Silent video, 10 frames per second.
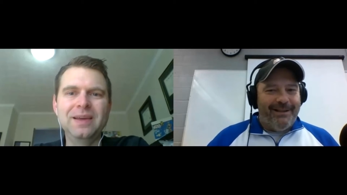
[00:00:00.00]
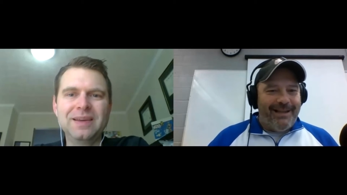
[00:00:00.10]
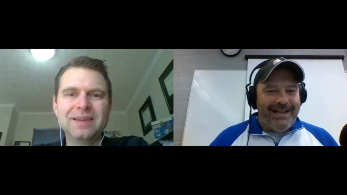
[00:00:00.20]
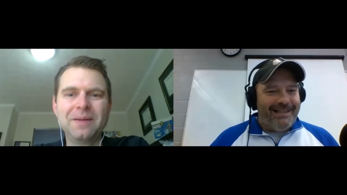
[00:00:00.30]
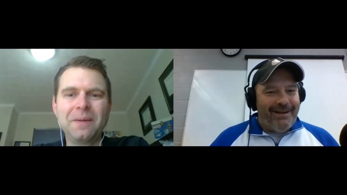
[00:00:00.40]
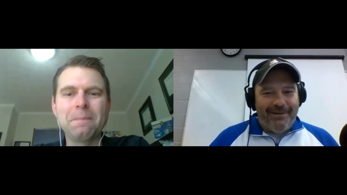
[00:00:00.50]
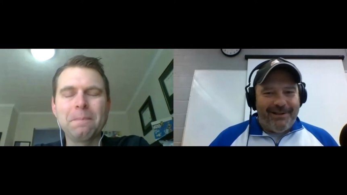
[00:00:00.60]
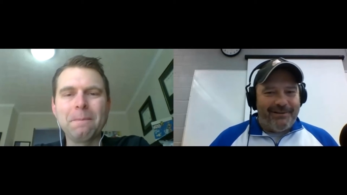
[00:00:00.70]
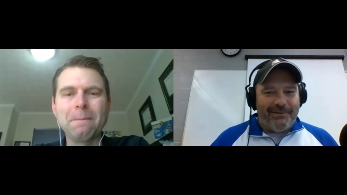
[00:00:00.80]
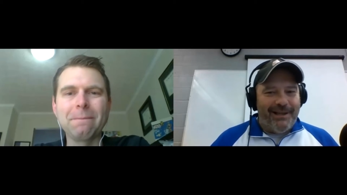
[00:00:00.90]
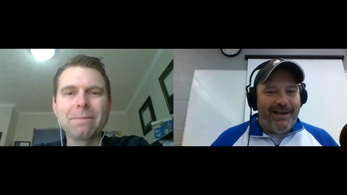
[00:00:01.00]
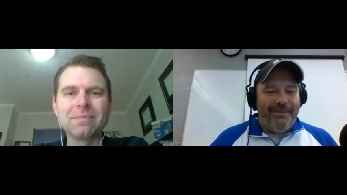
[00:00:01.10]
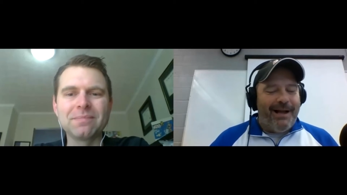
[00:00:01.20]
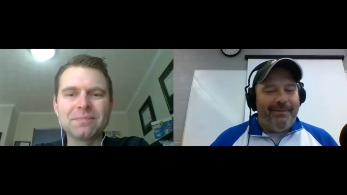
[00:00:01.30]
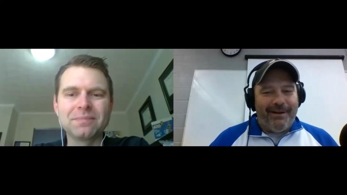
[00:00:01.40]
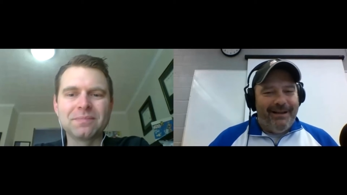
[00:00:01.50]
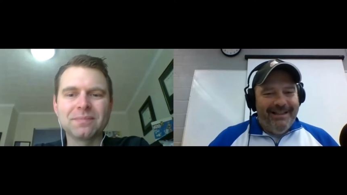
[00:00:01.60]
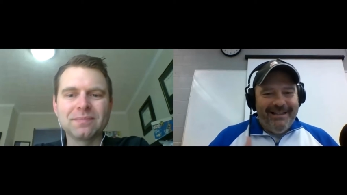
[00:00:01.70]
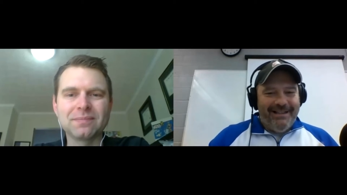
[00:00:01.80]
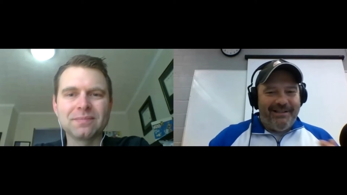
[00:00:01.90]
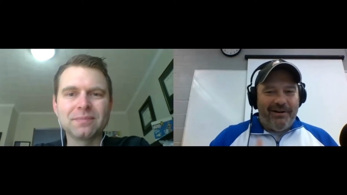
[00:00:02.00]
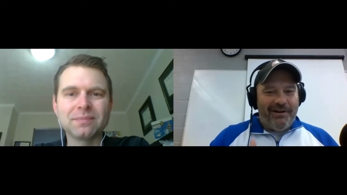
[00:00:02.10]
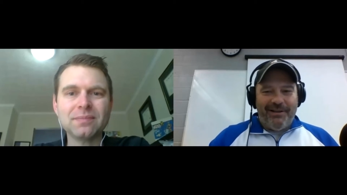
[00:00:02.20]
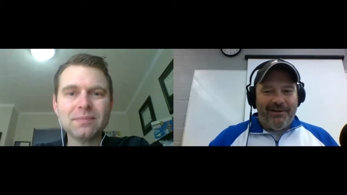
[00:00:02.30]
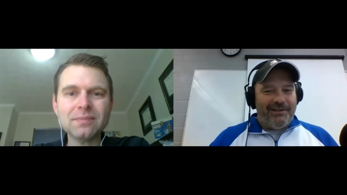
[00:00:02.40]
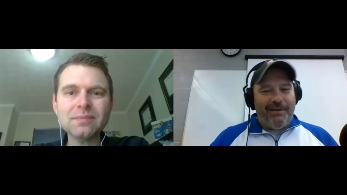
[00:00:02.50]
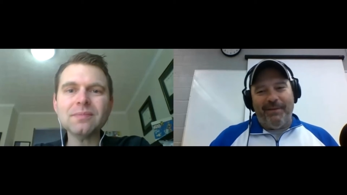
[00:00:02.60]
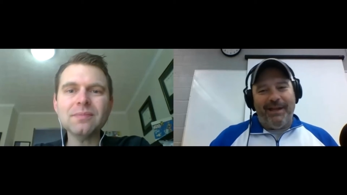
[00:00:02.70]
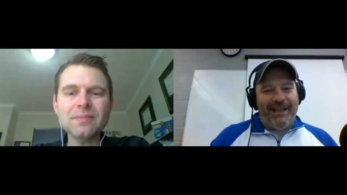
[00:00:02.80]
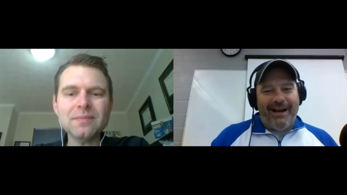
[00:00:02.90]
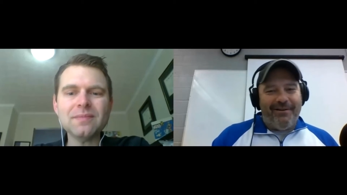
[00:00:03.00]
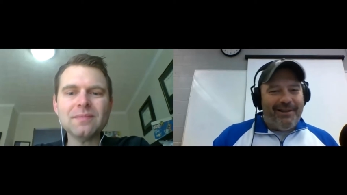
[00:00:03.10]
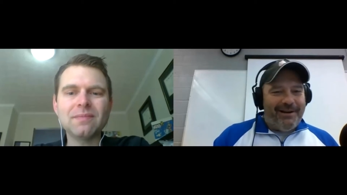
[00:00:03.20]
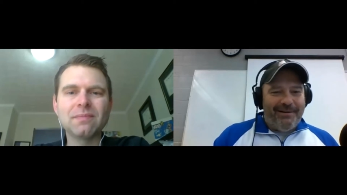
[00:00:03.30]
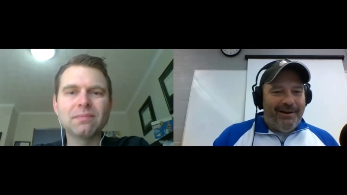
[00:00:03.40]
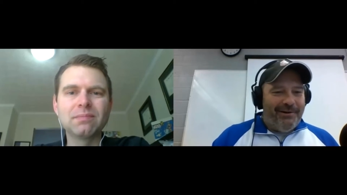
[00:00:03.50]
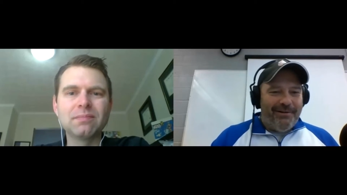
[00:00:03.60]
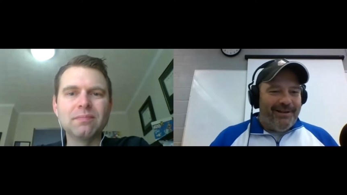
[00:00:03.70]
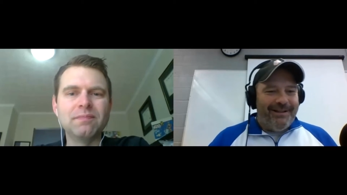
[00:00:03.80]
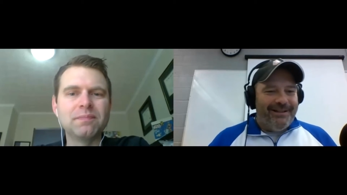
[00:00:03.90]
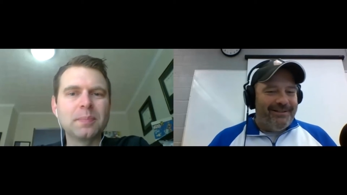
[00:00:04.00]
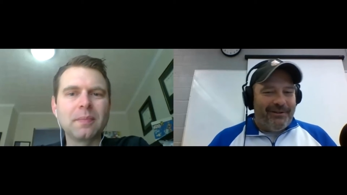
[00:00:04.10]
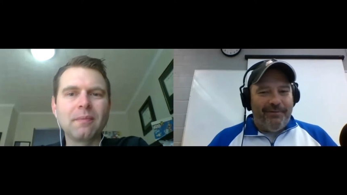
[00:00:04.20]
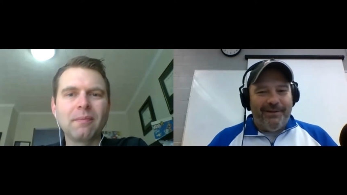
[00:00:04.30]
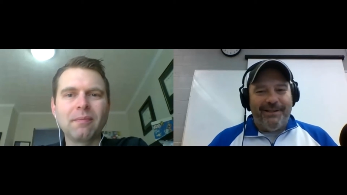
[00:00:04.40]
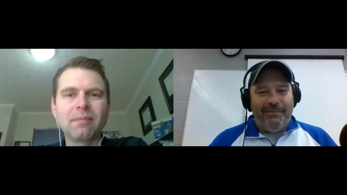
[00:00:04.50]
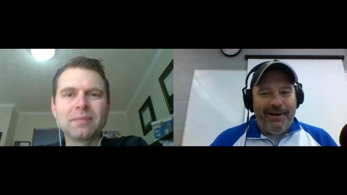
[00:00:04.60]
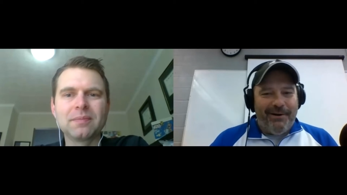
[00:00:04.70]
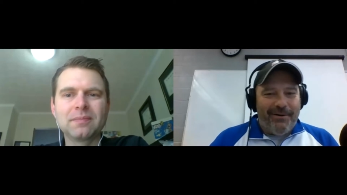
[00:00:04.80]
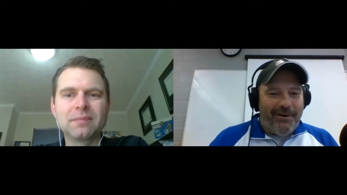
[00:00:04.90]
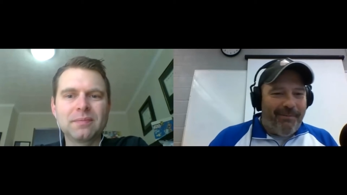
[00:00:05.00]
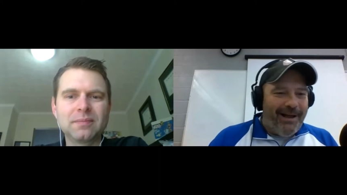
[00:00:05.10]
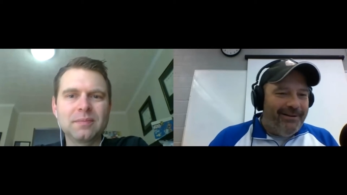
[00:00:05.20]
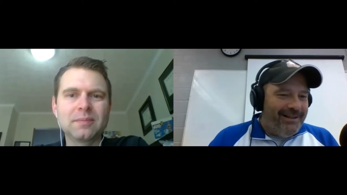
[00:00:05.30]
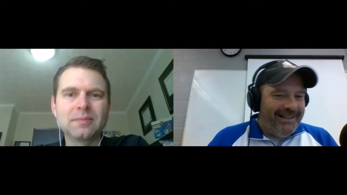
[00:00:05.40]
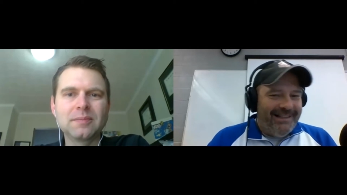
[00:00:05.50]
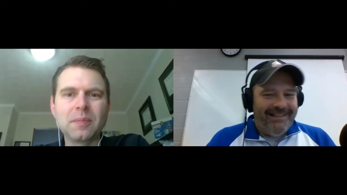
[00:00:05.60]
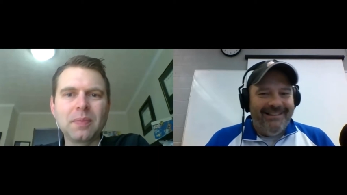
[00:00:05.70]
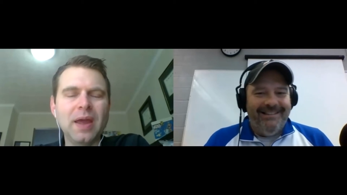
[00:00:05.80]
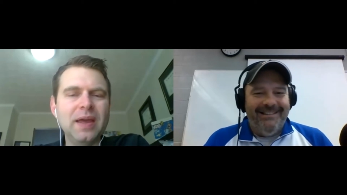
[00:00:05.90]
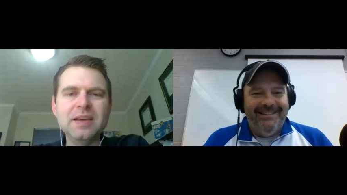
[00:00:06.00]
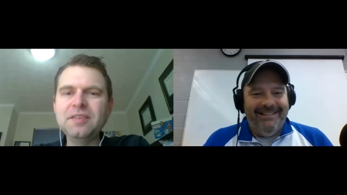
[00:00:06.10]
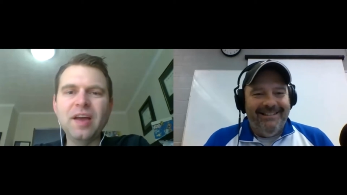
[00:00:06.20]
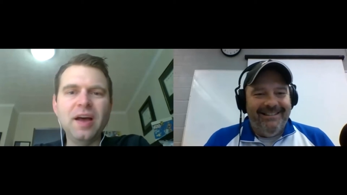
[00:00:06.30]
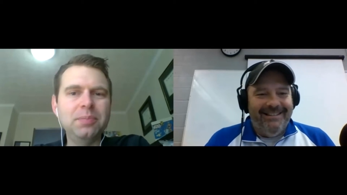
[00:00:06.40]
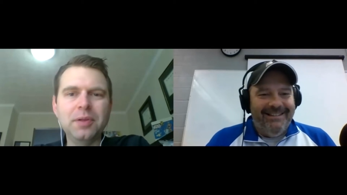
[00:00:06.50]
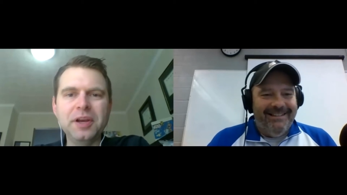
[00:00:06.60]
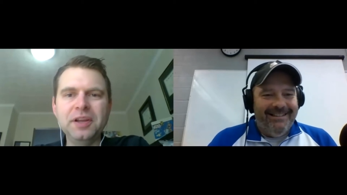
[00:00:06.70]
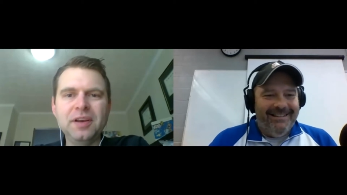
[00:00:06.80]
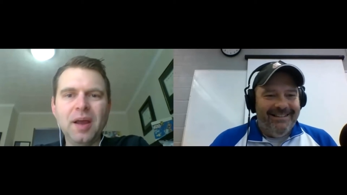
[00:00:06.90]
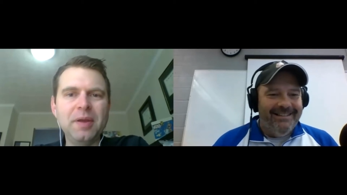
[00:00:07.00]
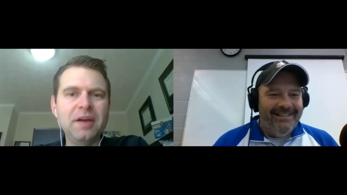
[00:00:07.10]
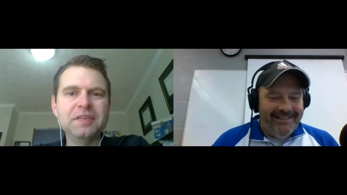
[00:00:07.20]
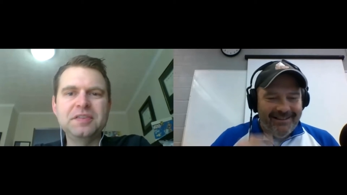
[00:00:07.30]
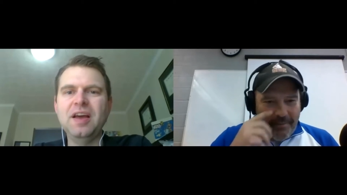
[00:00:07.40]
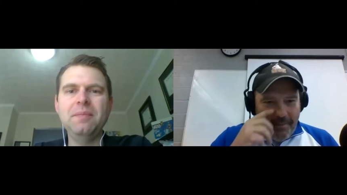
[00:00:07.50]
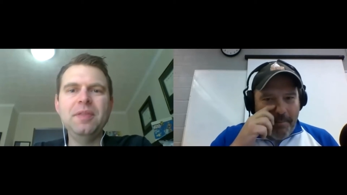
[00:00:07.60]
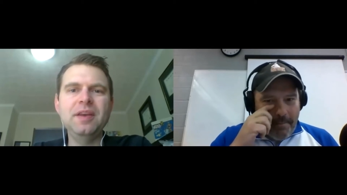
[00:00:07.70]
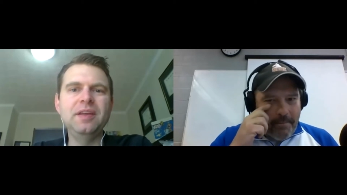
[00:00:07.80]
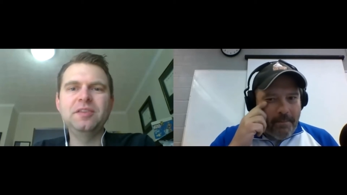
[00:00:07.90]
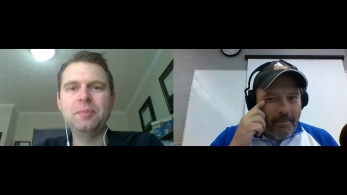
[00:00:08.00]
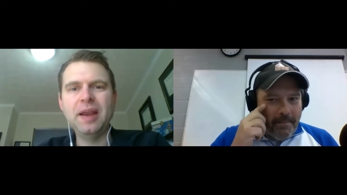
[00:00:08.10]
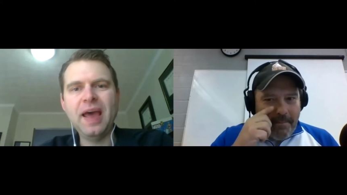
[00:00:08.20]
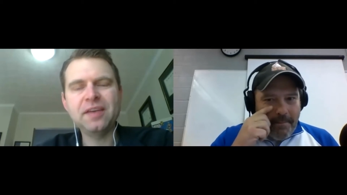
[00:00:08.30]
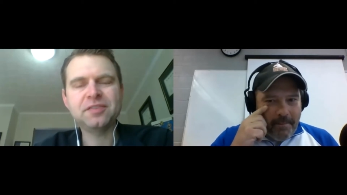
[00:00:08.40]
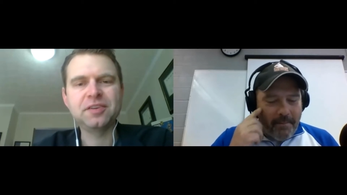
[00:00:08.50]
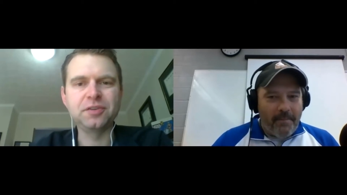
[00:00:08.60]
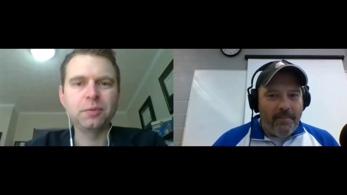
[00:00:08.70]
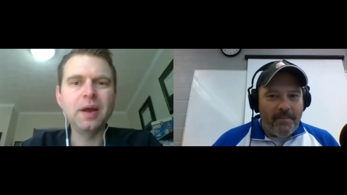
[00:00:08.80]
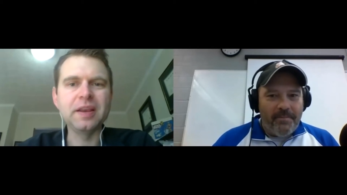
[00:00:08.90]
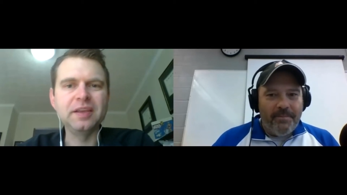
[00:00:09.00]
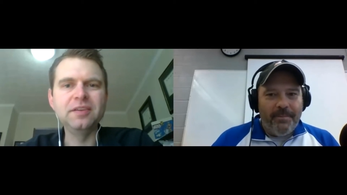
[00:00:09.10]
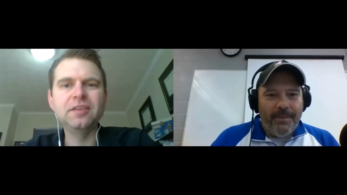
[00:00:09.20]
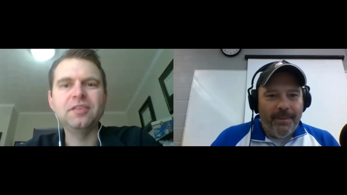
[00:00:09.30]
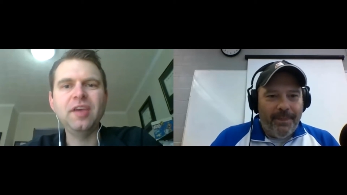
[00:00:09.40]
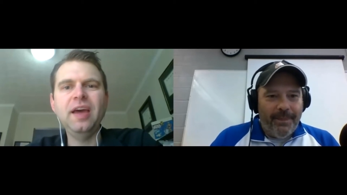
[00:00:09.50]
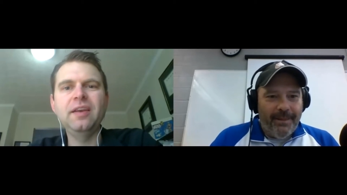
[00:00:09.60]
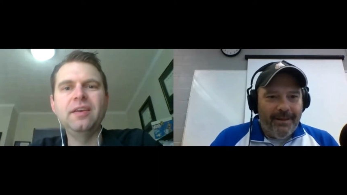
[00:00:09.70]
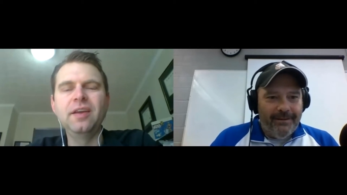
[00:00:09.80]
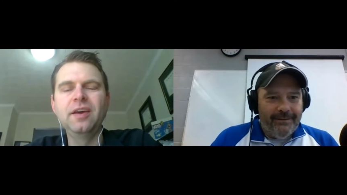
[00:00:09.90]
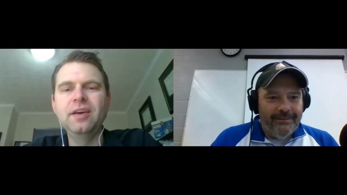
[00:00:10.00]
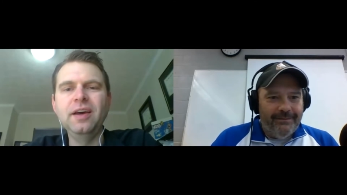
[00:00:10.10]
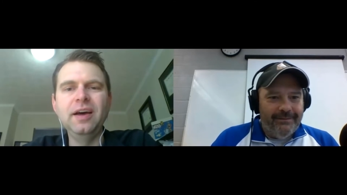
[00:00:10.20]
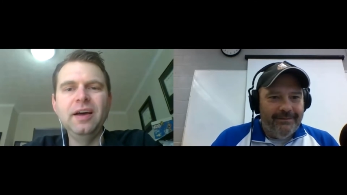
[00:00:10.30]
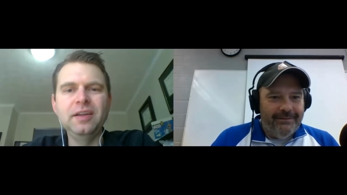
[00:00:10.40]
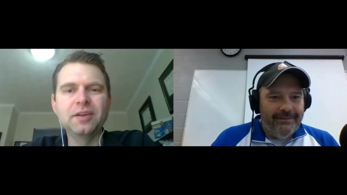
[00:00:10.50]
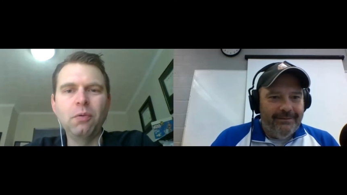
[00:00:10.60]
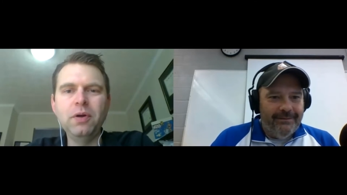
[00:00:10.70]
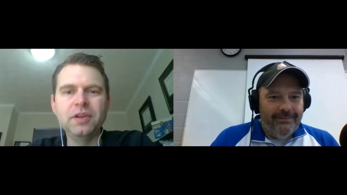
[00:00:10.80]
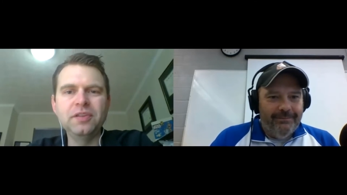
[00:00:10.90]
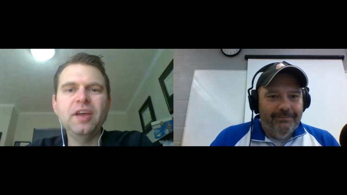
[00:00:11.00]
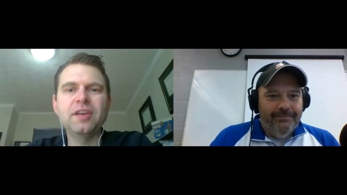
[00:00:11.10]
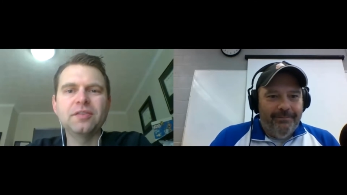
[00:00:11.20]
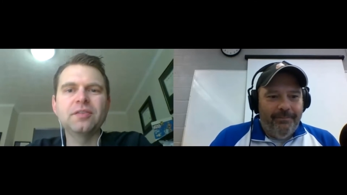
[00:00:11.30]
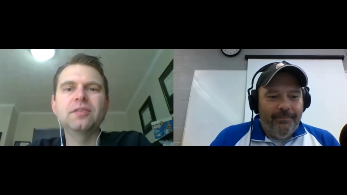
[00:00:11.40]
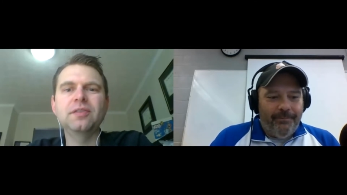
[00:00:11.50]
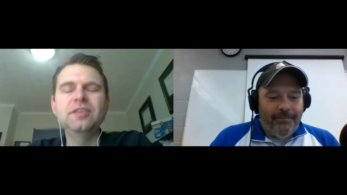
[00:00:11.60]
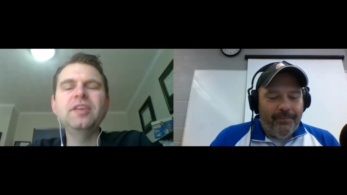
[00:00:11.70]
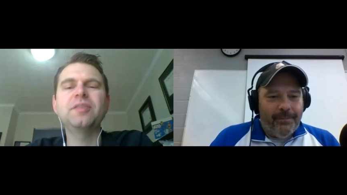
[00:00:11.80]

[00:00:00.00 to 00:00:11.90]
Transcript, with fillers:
Speaker 1: the last time he just lit him up. Uh, is there something there that under the surface that we don't know about?
Speaker 2: He's downplayed it. I mean, every time that it's been asked, because you're right, he has had uh, quite. He's had his. He's had